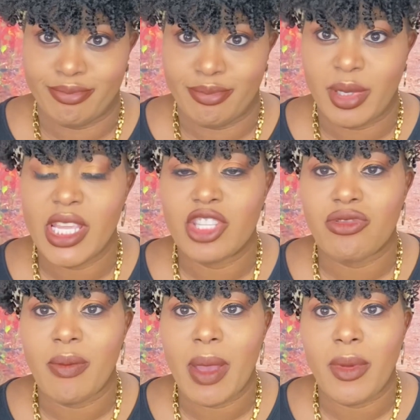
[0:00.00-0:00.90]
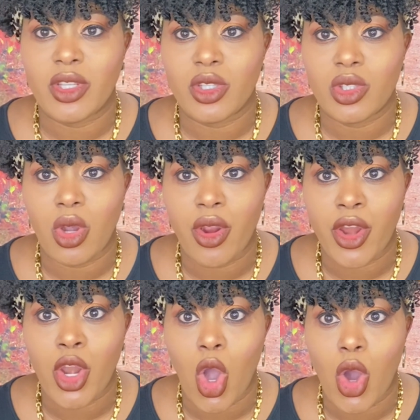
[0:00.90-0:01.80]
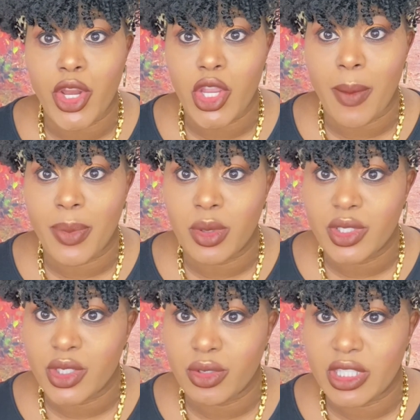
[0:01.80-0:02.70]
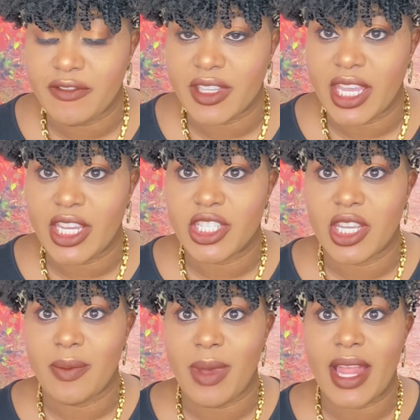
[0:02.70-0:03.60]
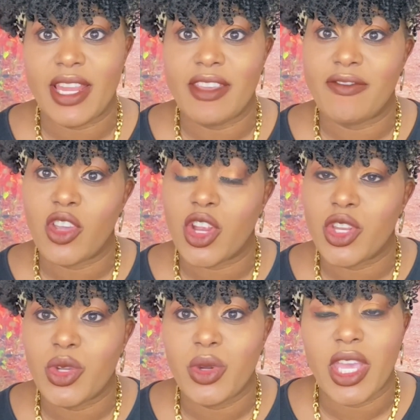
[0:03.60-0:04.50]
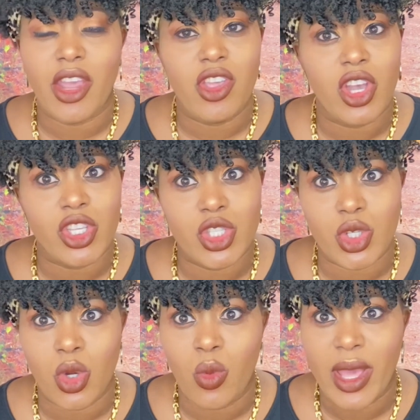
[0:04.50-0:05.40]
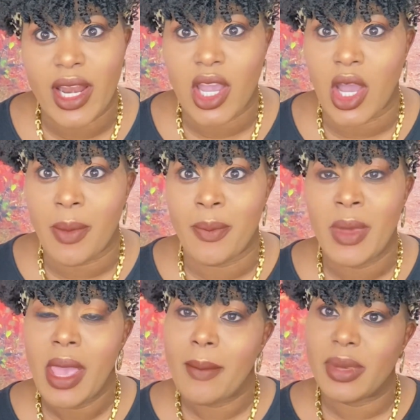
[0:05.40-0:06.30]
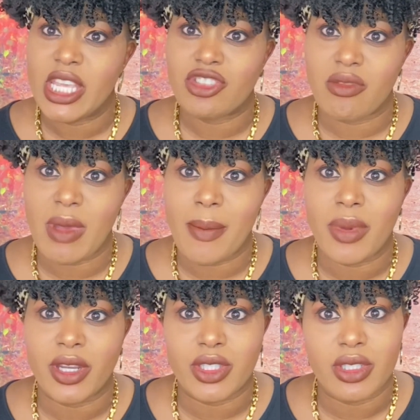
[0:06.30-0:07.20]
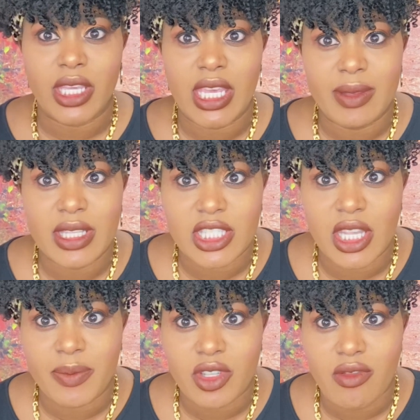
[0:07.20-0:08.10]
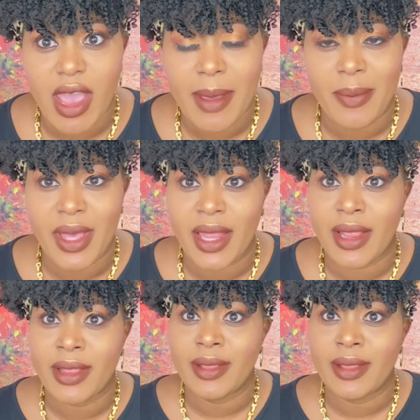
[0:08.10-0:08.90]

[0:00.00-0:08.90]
Please remember to turn on your post notification bell. If you're new here, you're so welcome. Please remember to hit the subscribe bell.